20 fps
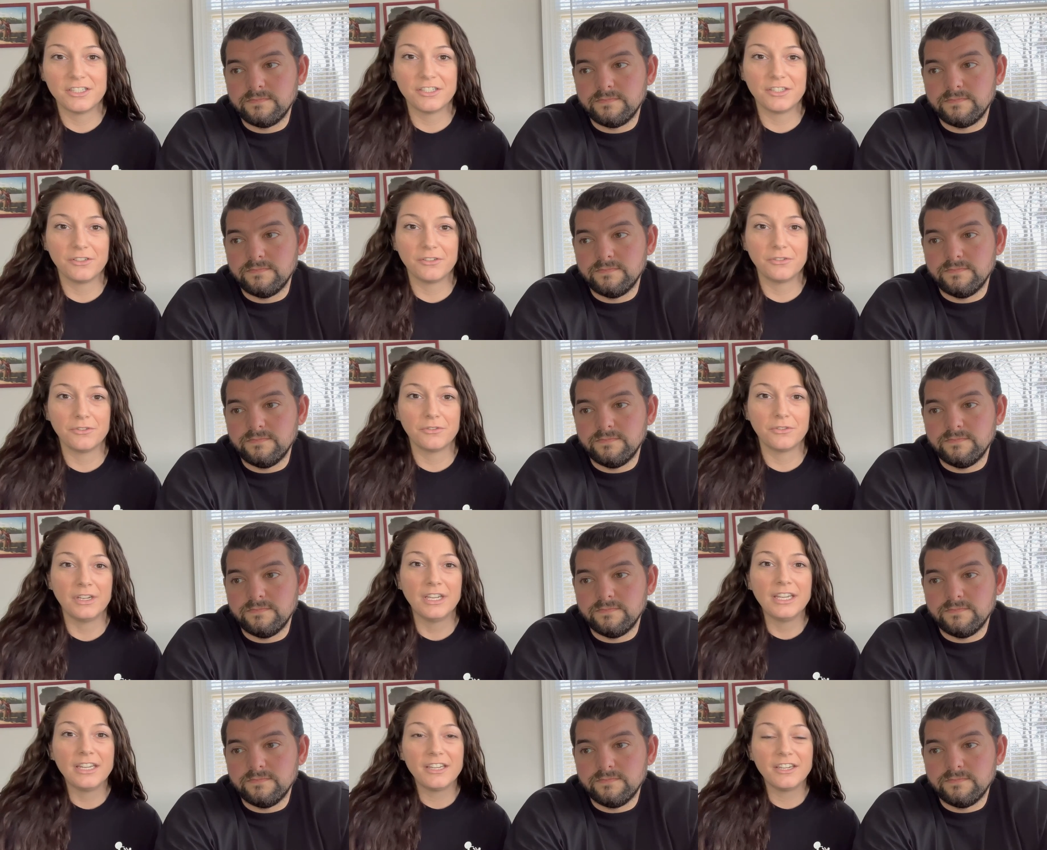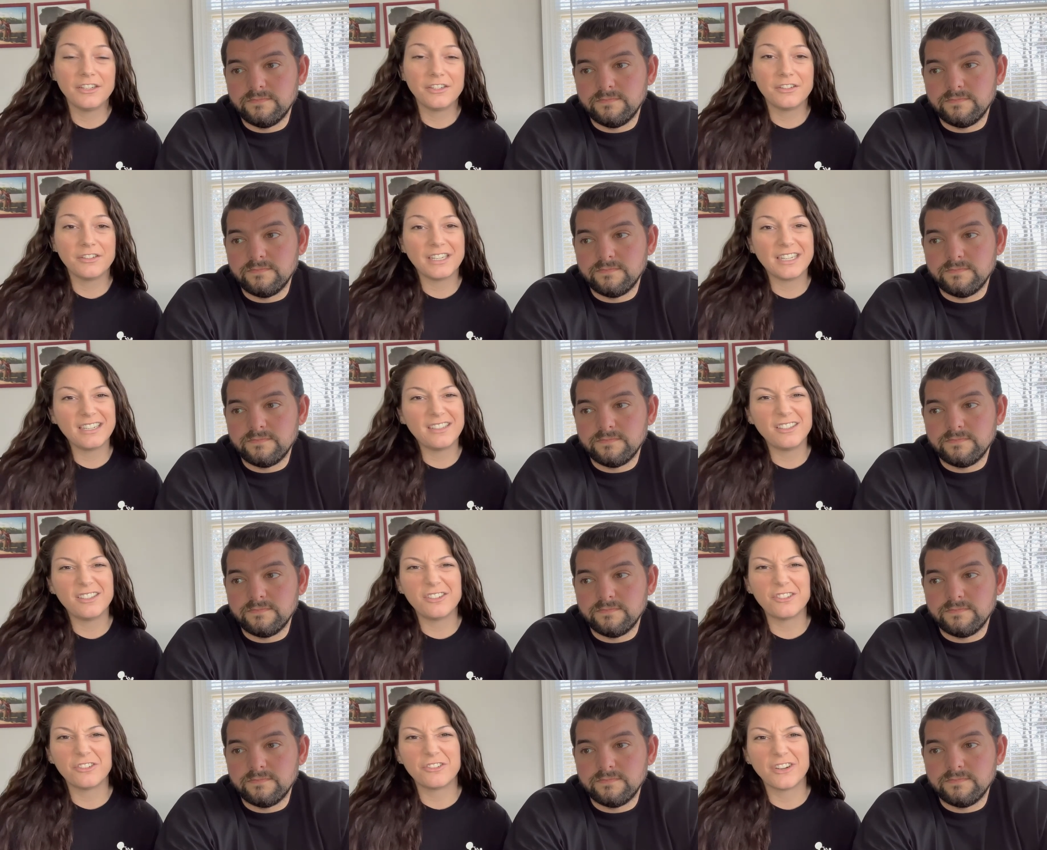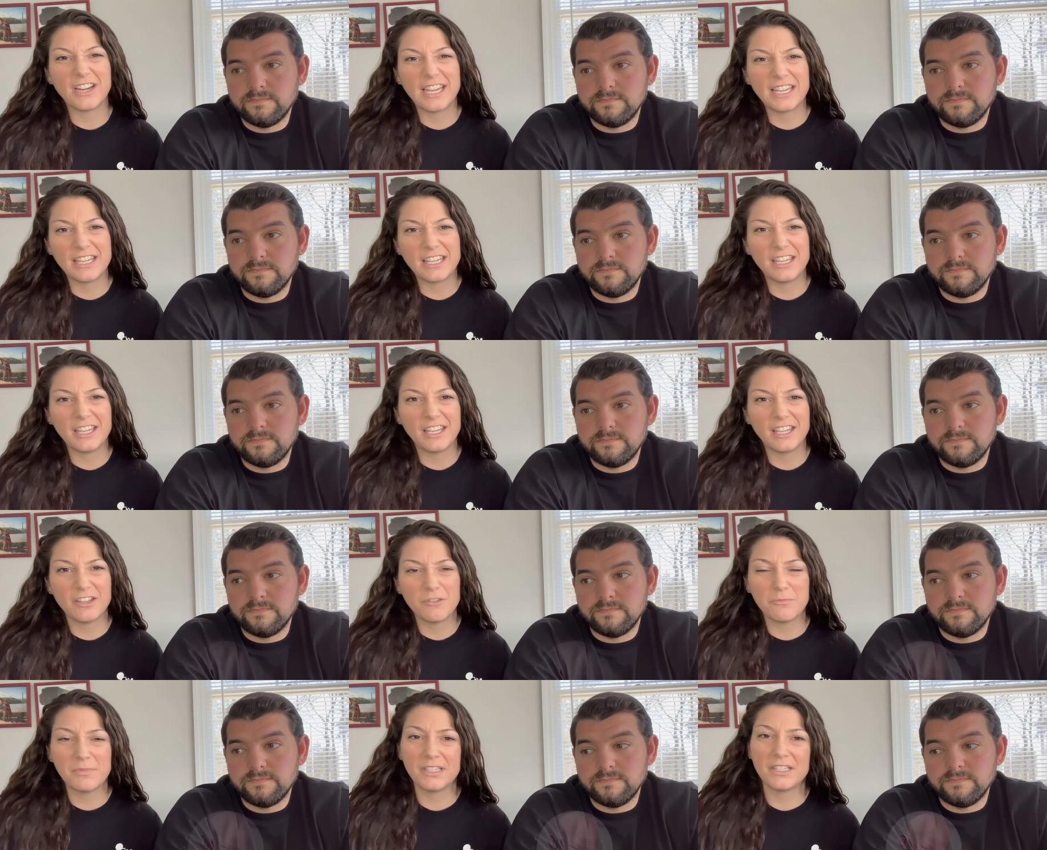Speaker 1: to, you know, get a little cranky,
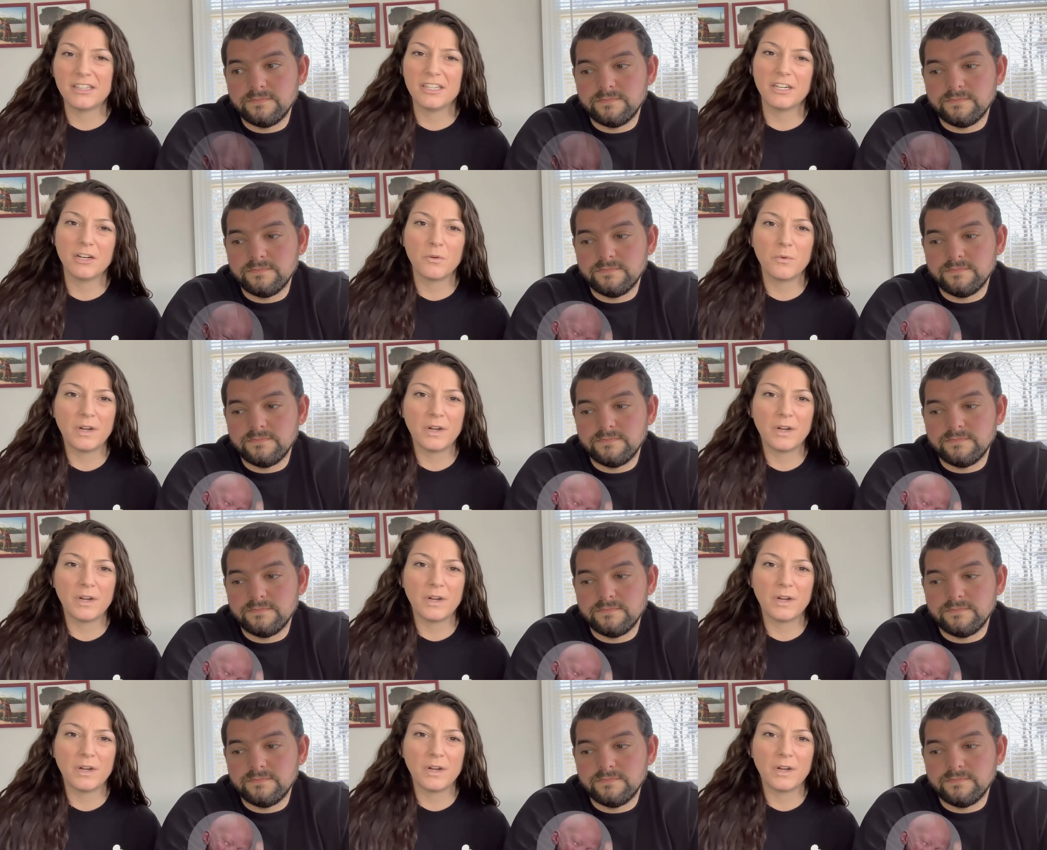you've been there a